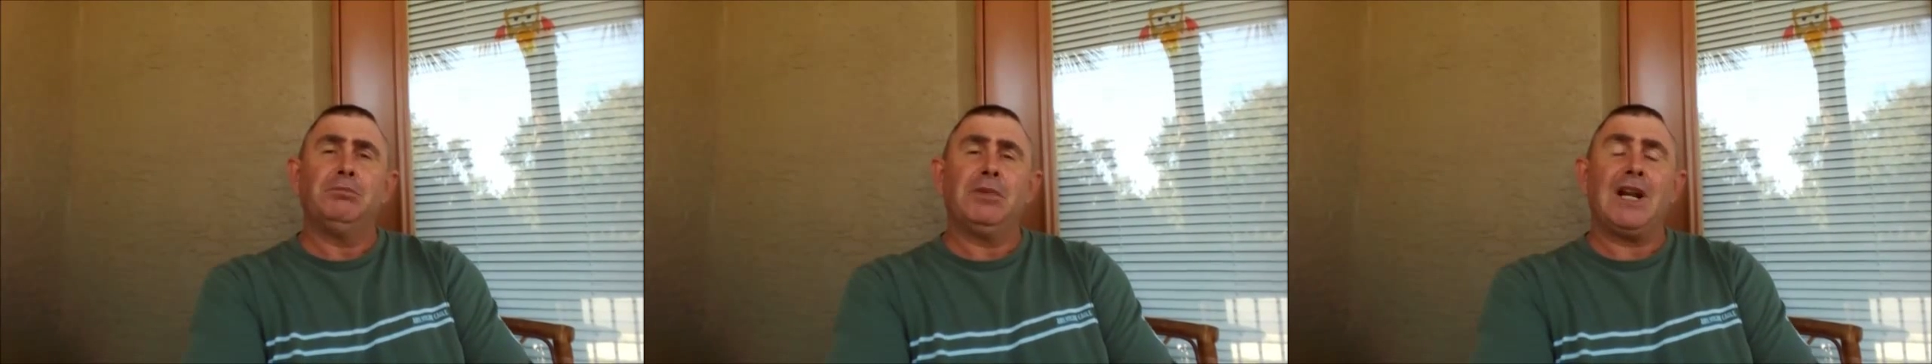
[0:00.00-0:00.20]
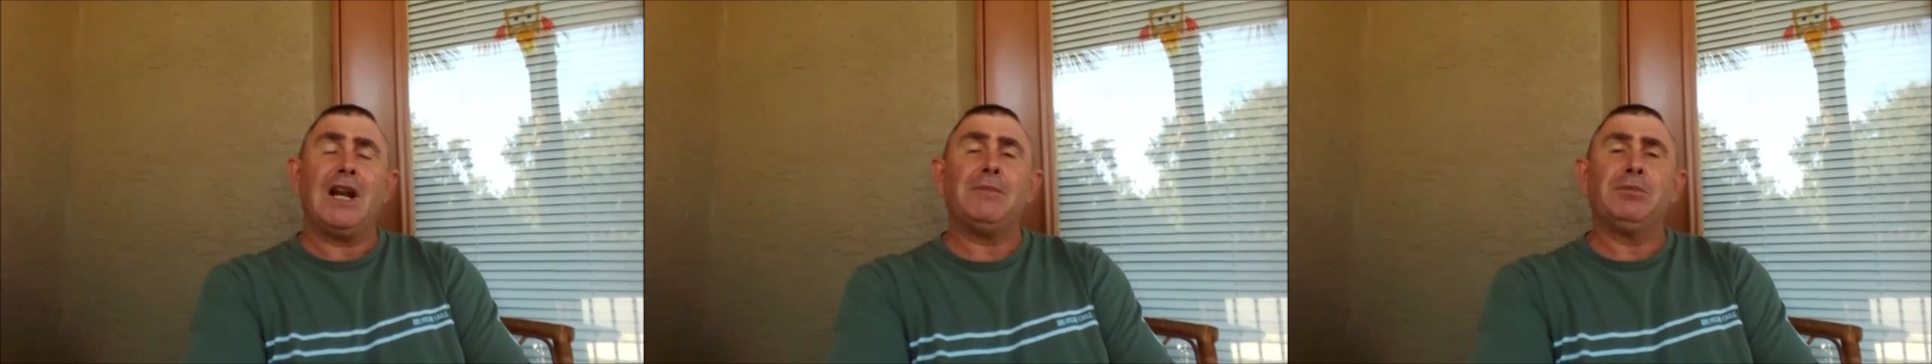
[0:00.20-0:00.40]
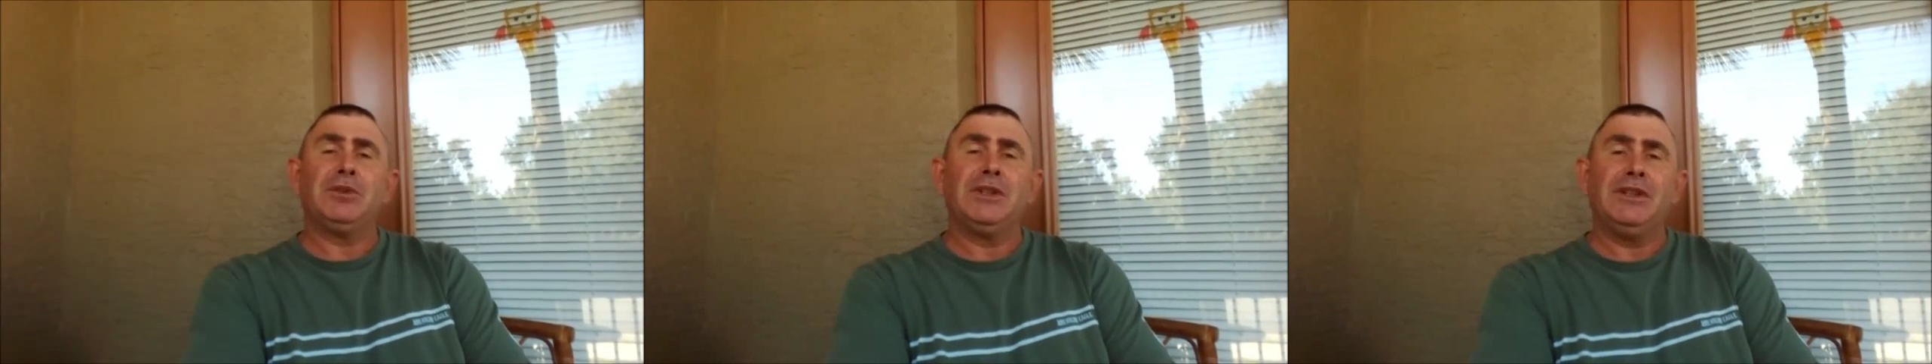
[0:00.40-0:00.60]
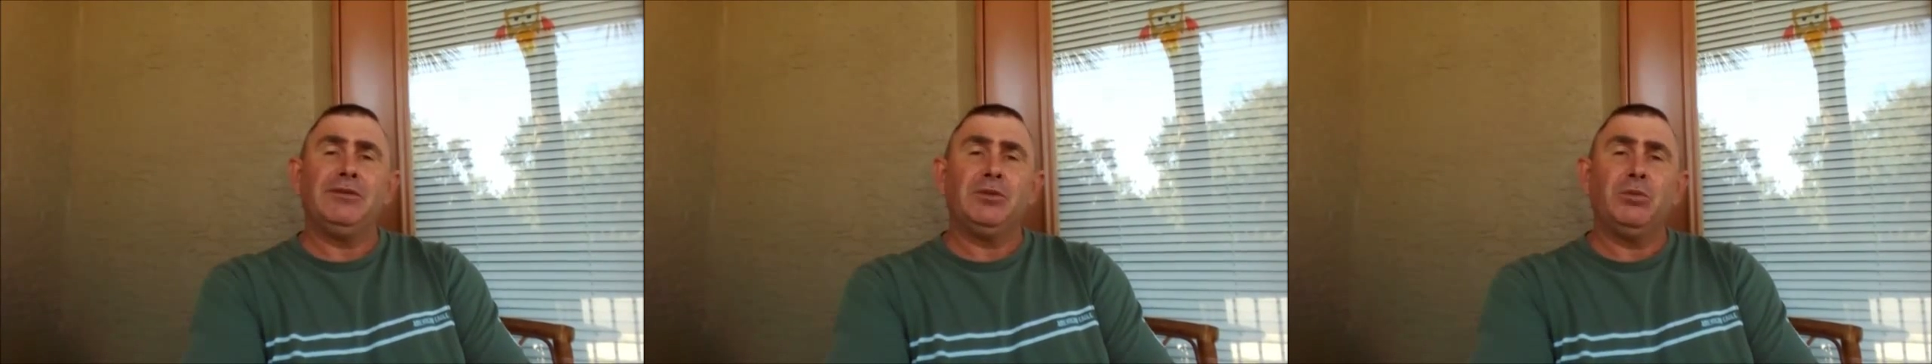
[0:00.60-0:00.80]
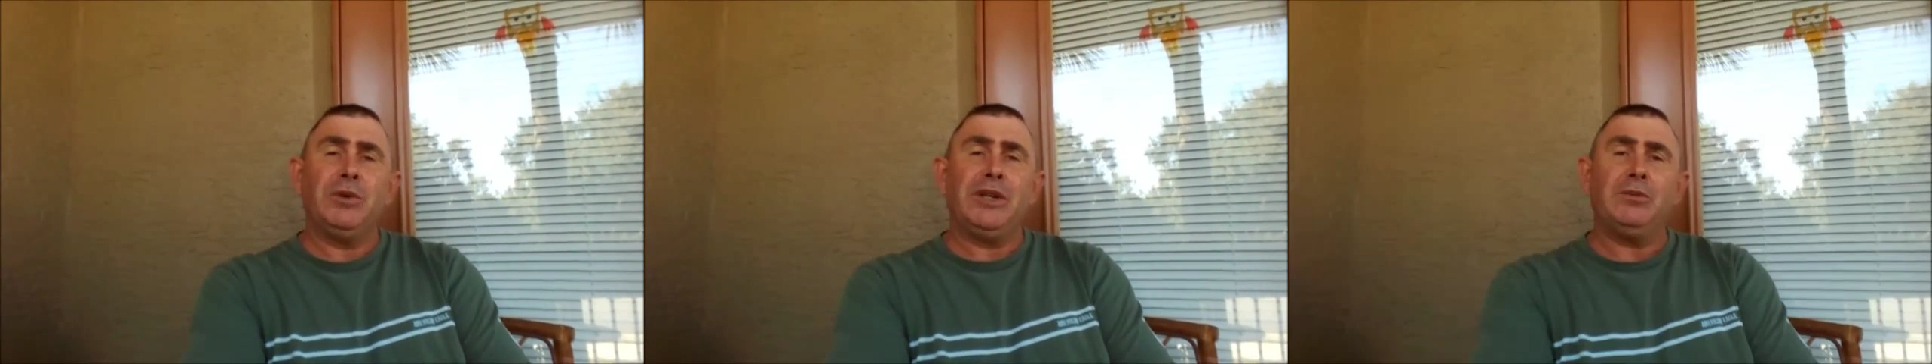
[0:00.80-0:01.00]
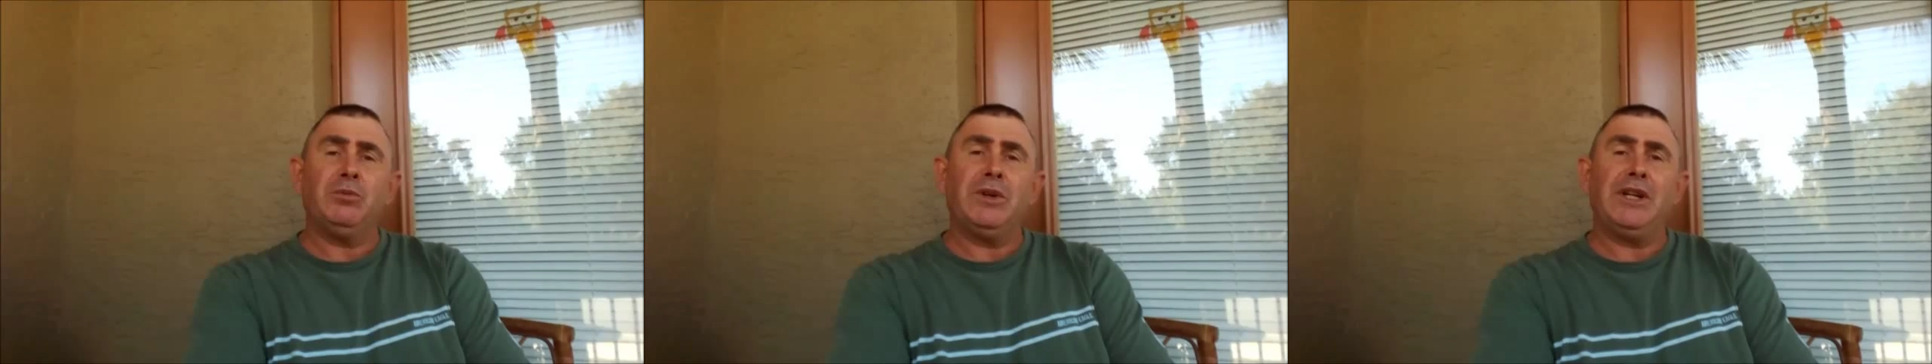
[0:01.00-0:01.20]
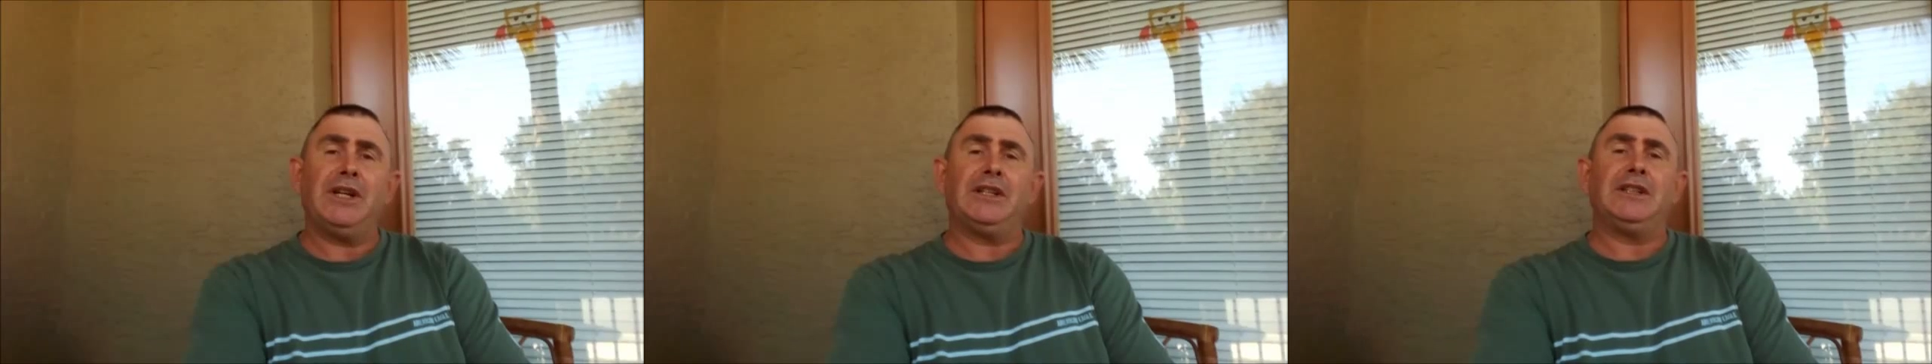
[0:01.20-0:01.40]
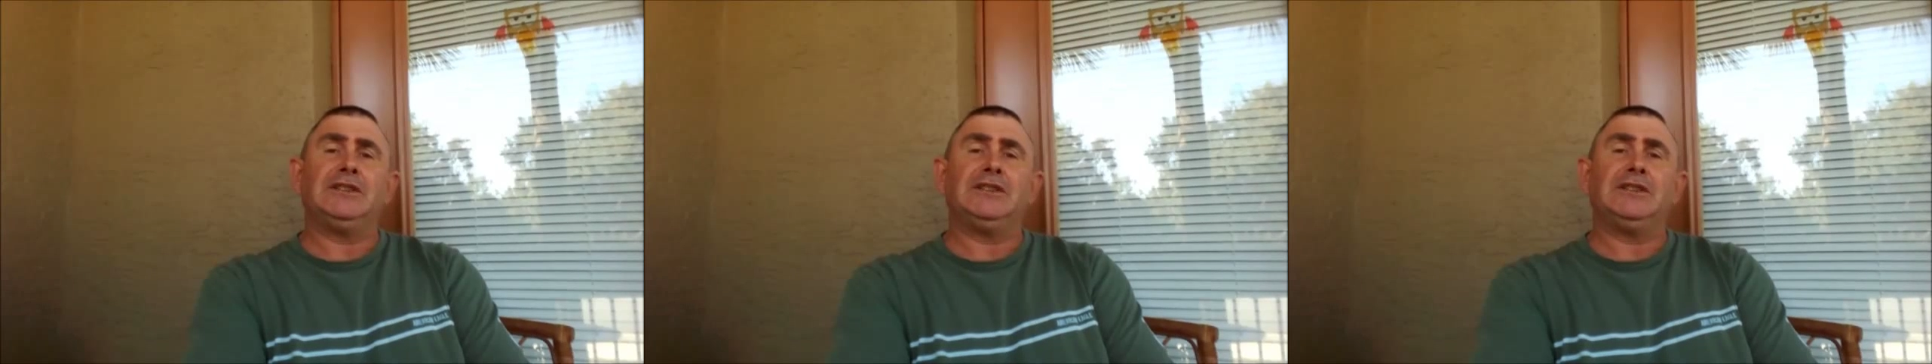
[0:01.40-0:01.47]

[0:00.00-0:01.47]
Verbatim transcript: But I believe in win-win,